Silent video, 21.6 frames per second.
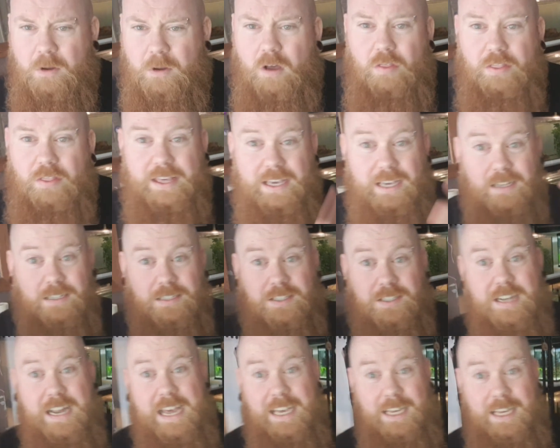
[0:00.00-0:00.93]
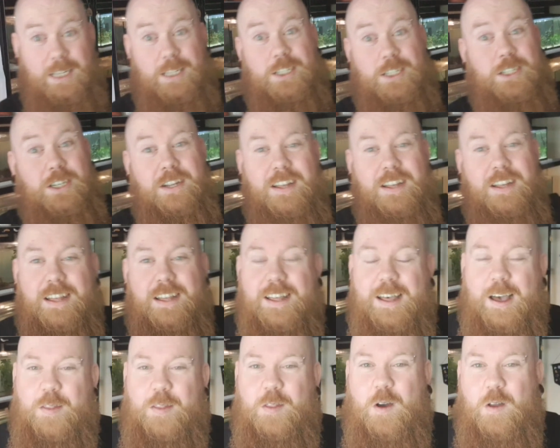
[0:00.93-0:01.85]
on the stage,
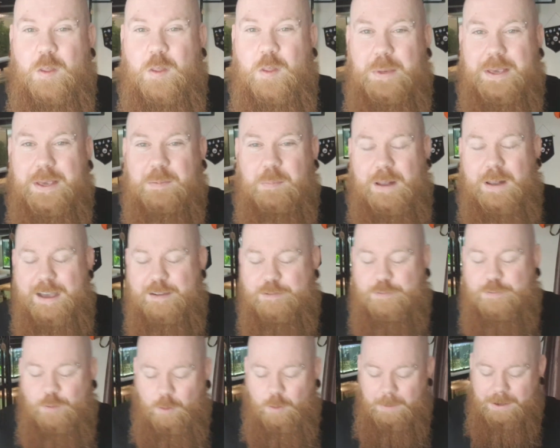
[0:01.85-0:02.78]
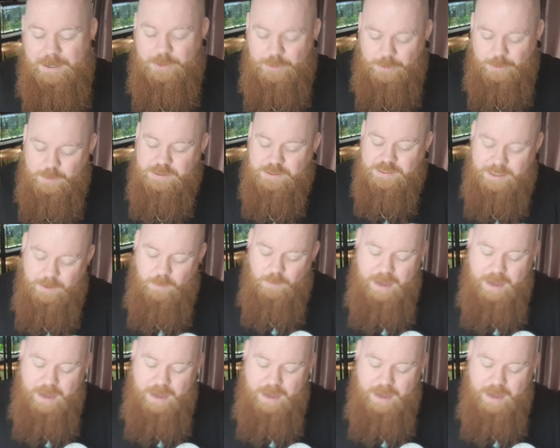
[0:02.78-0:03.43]
I'm not on the big platform, I do still